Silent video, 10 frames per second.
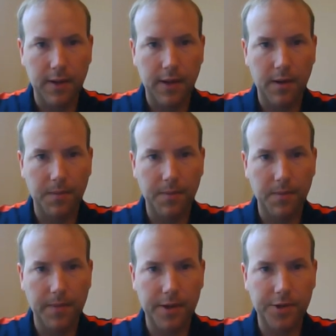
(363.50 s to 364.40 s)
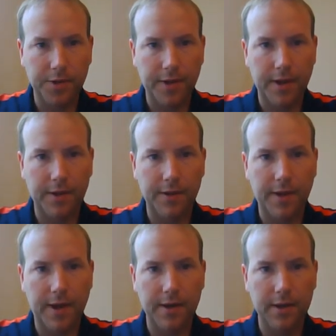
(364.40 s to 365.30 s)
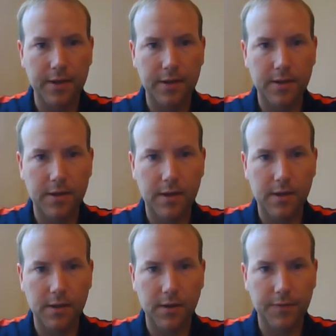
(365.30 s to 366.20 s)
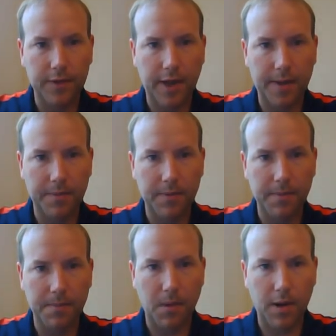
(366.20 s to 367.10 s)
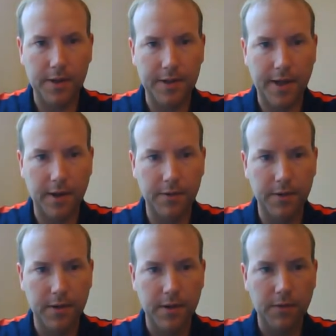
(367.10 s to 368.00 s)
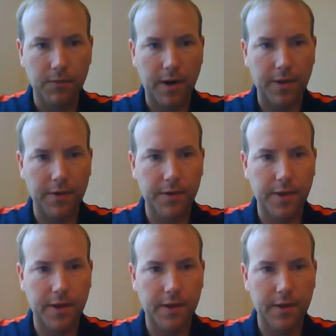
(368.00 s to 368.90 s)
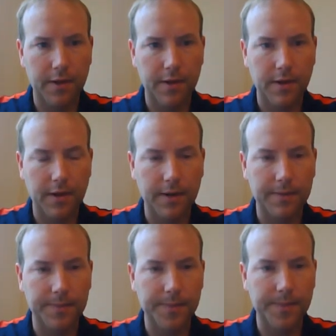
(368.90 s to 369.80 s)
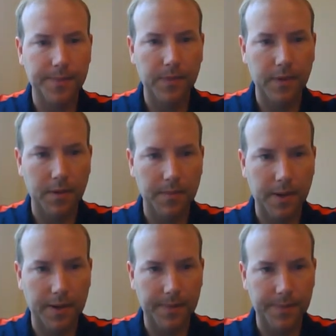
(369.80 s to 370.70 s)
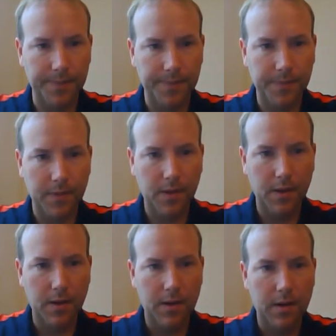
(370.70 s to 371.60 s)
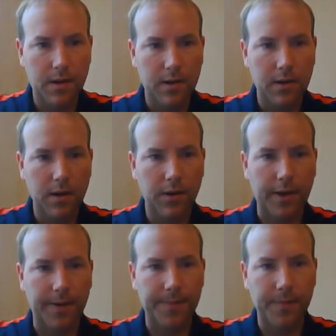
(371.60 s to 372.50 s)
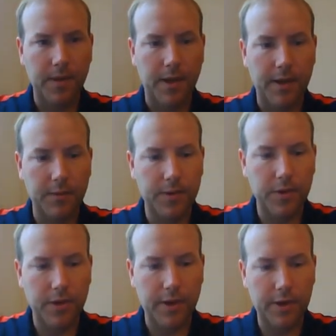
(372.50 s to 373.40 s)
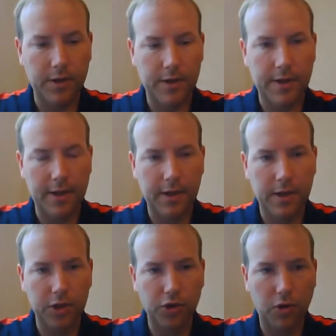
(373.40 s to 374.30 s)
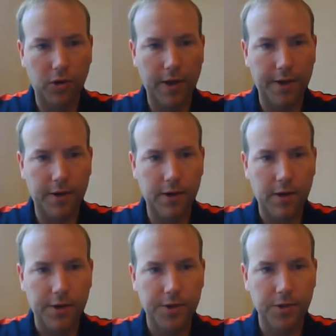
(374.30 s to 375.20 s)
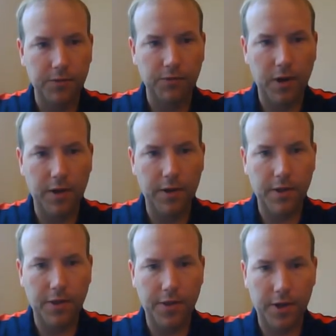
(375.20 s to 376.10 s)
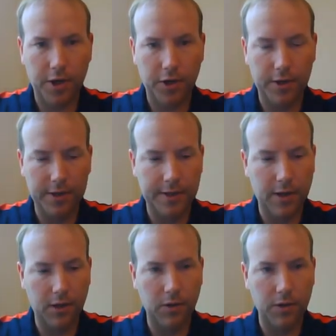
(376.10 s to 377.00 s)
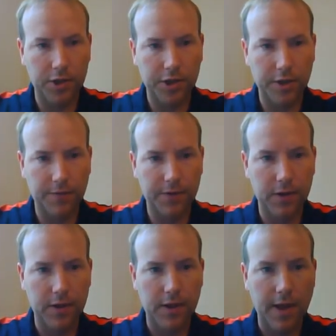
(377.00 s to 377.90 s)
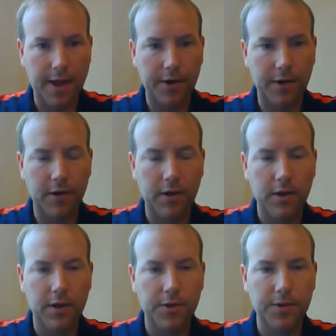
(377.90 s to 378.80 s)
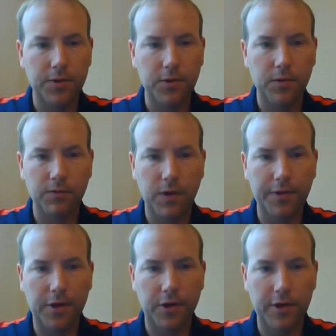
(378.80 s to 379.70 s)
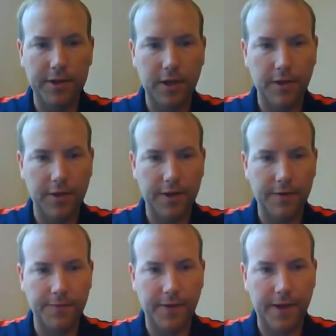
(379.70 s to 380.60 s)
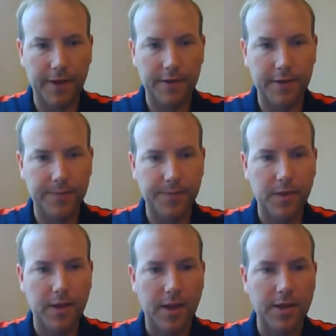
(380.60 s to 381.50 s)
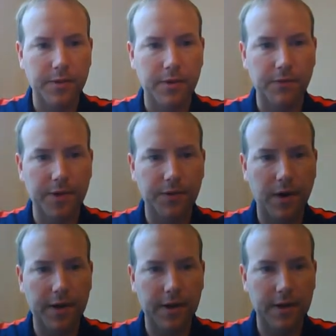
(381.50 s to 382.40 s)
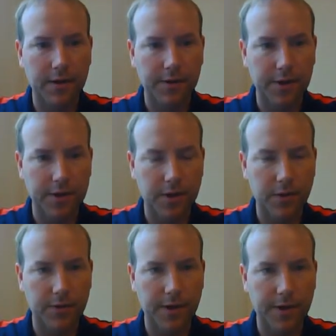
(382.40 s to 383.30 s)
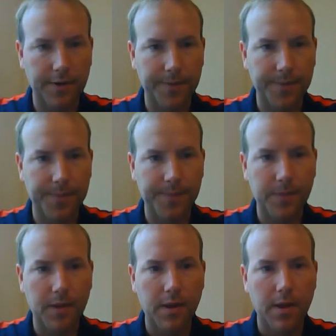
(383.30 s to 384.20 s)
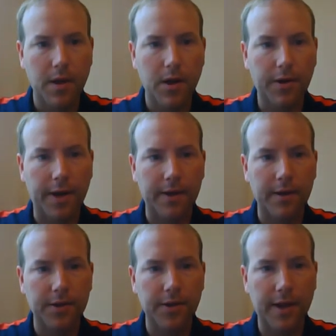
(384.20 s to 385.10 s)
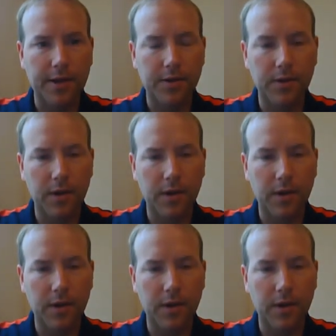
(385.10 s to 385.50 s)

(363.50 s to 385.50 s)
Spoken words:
and make sure that that is of type markdown rather than NumPy. Okay, and then again you can hit Control Enter to run the current cell, or Shift Enter to run the current cell and then advance. And so we are rerunning this code right here. Okay, so that's